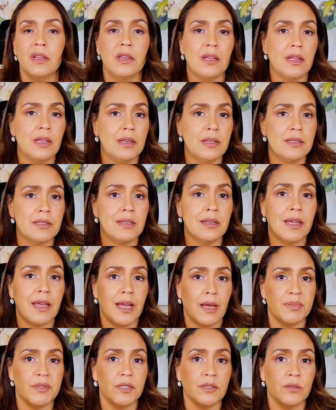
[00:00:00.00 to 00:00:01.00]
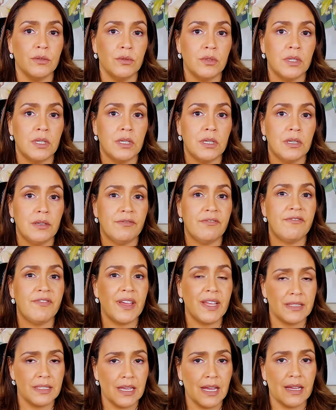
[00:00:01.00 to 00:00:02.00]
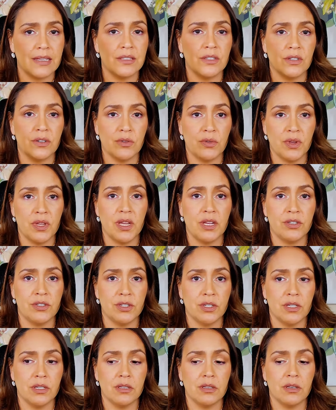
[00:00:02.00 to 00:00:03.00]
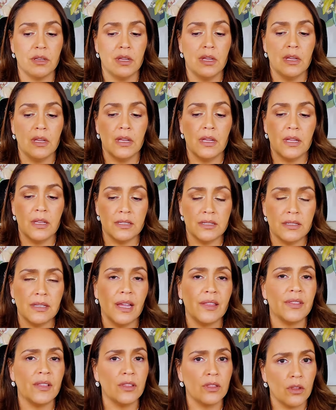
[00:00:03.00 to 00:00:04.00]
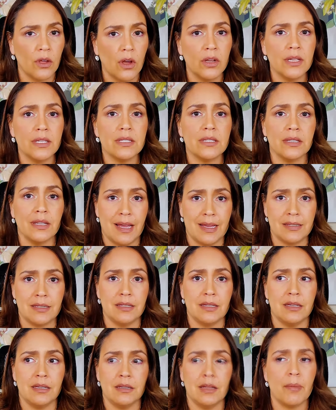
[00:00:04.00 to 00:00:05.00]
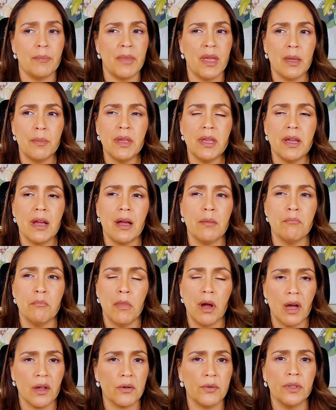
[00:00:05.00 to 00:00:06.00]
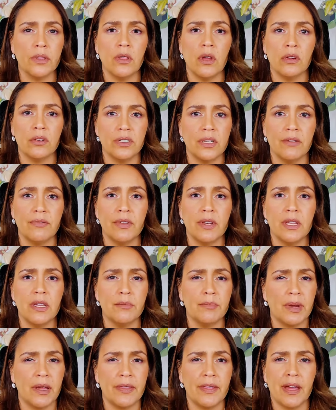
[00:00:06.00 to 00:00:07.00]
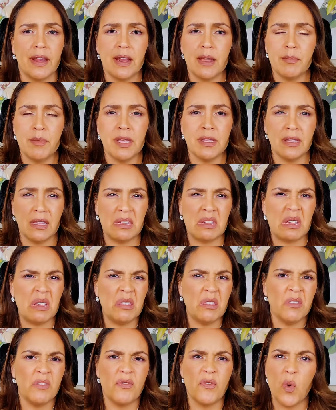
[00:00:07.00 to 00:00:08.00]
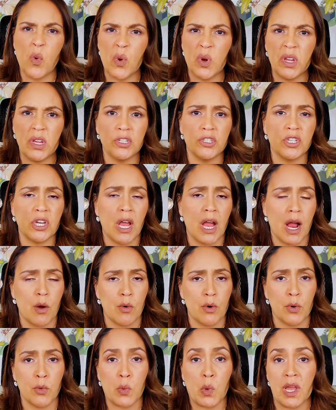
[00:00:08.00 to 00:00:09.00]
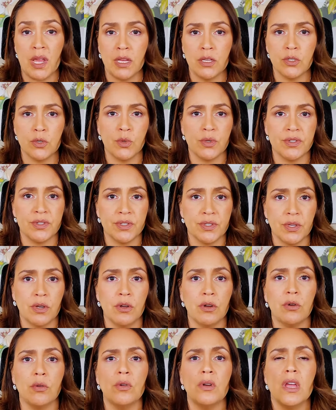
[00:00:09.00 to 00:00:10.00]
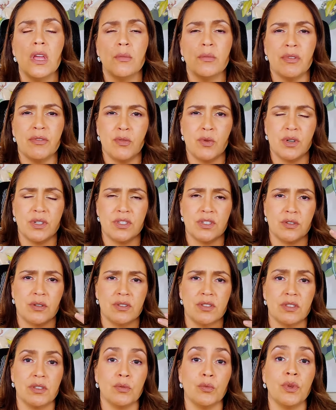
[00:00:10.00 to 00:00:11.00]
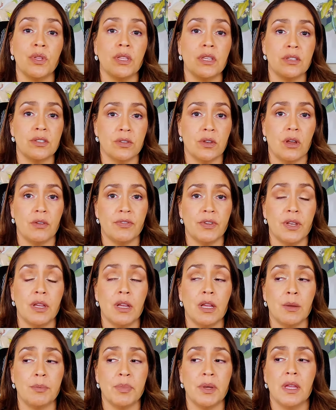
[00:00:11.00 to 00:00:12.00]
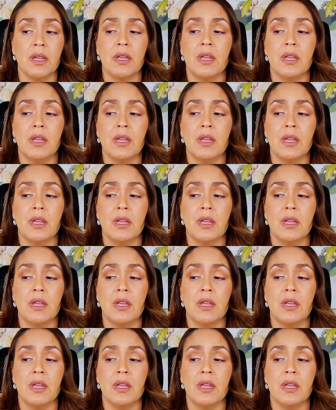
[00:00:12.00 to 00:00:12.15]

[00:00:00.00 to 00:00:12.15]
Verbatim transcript: It is an absolutely fantastic creation. It is not the longest lasting. I maybe got moderate longevity. And by that, I mean like in the four ish hour range or so before it starts to really soften up.